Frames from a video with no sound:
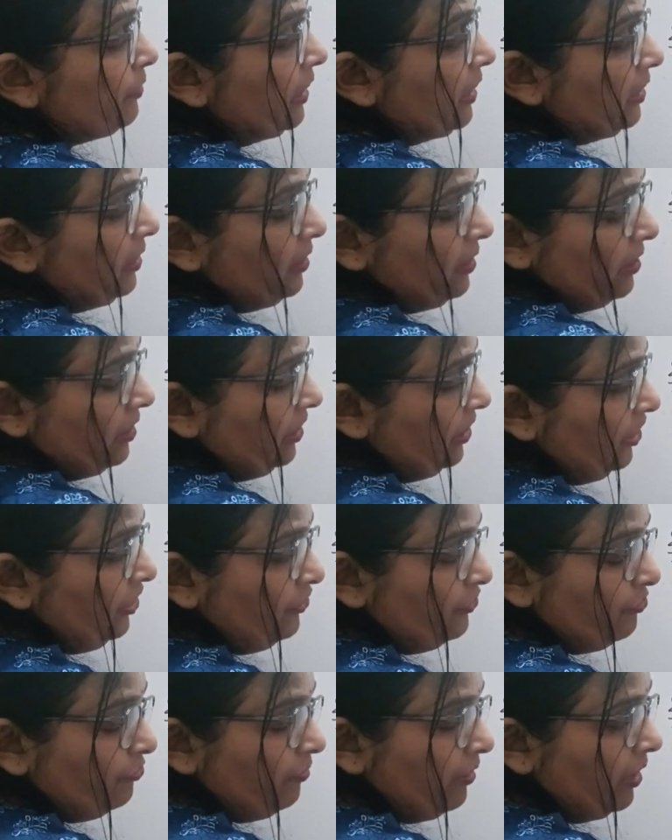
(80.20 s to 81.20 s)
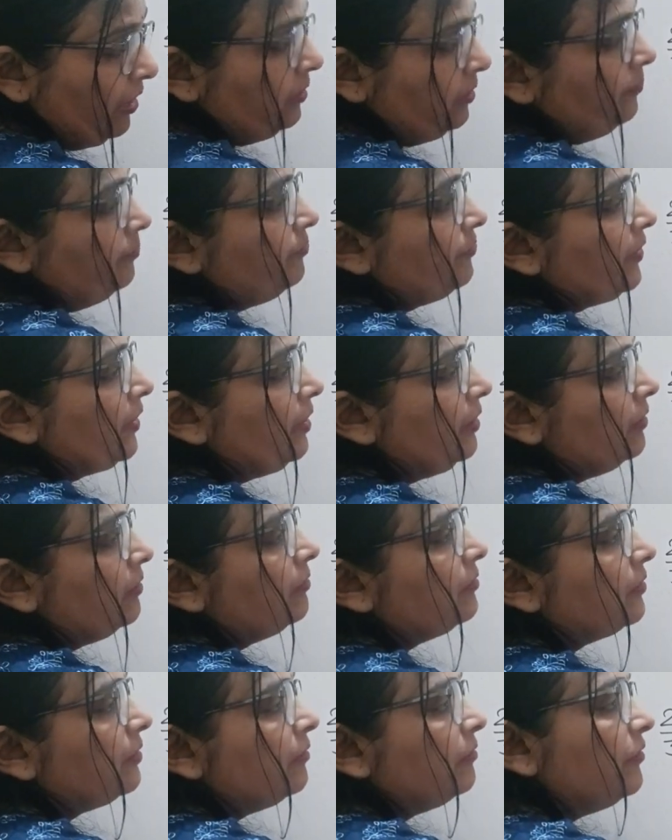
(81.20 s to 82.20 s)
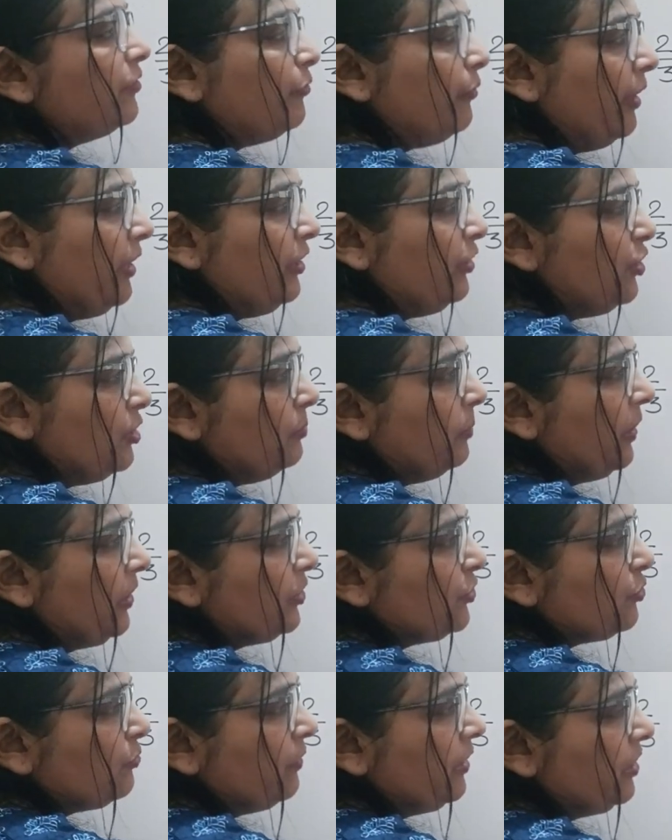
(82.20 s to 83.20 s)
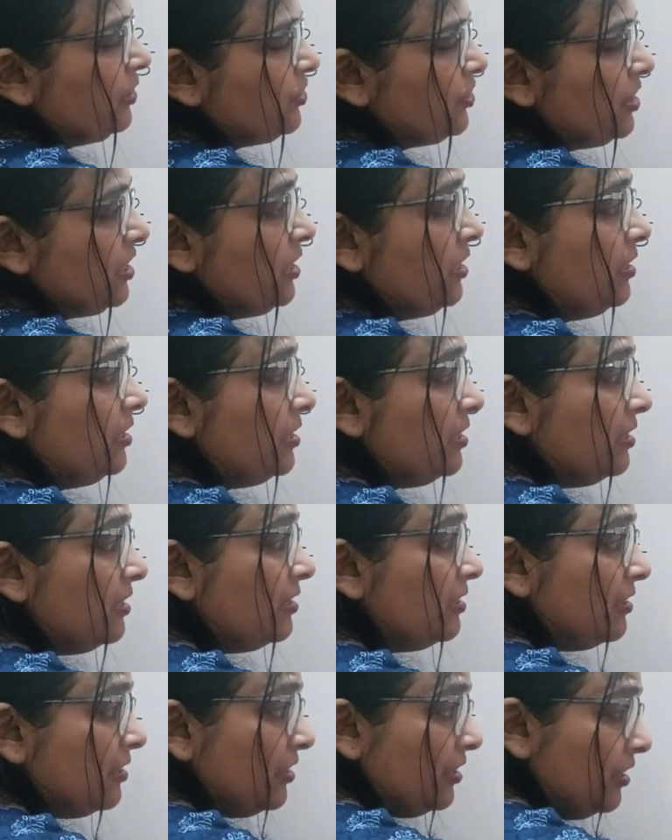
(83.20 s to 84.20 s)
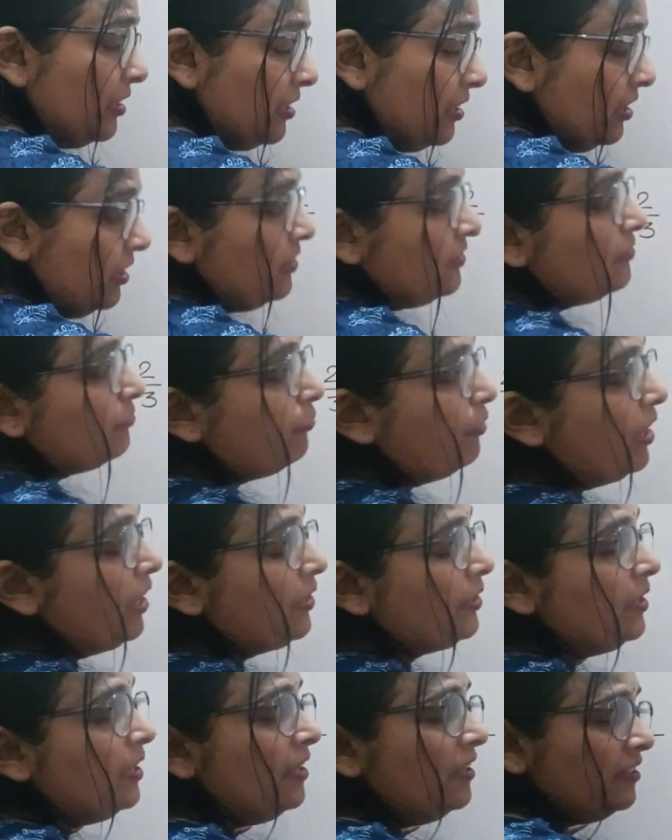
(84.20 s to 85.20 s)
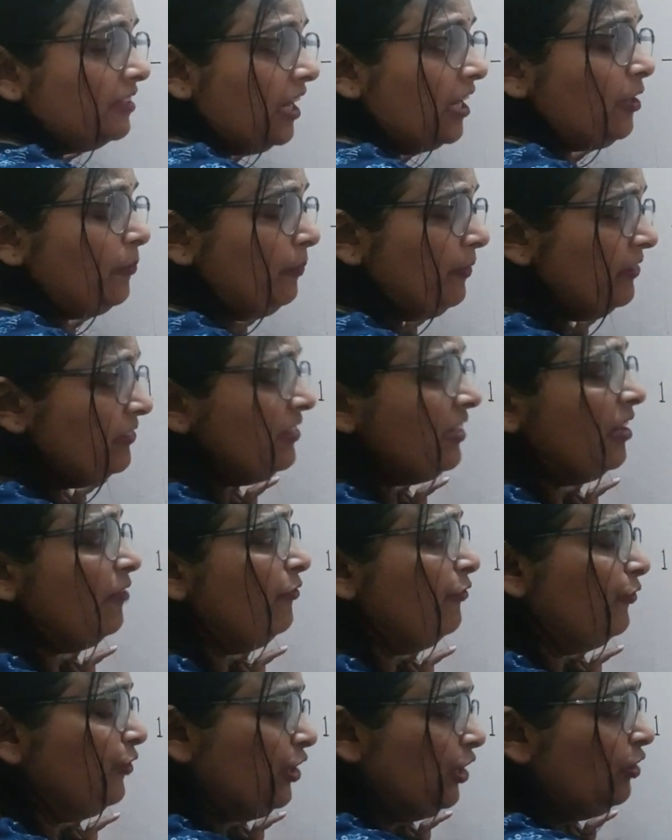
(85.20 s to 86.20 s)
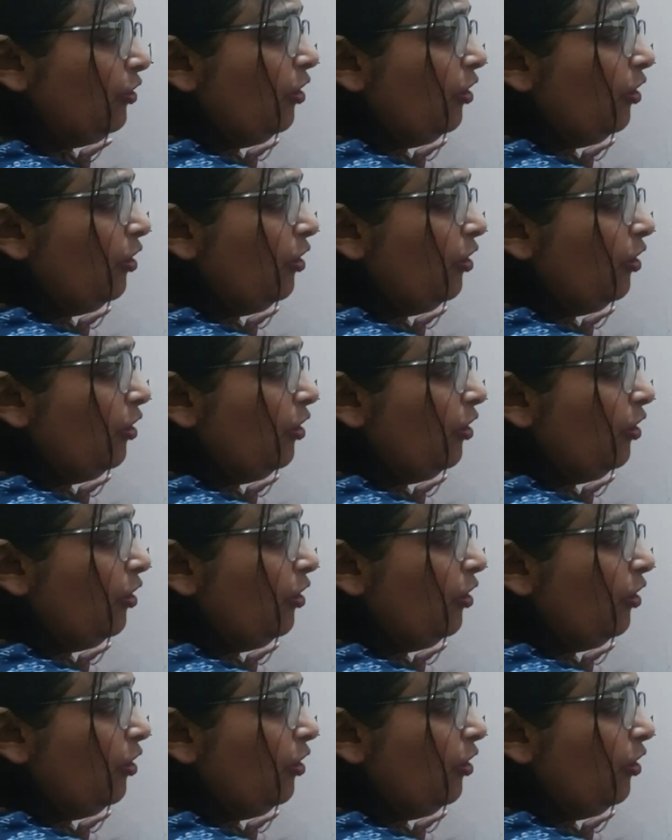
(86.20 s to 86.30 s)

12 is 1, 20 by 20 is 1. That means if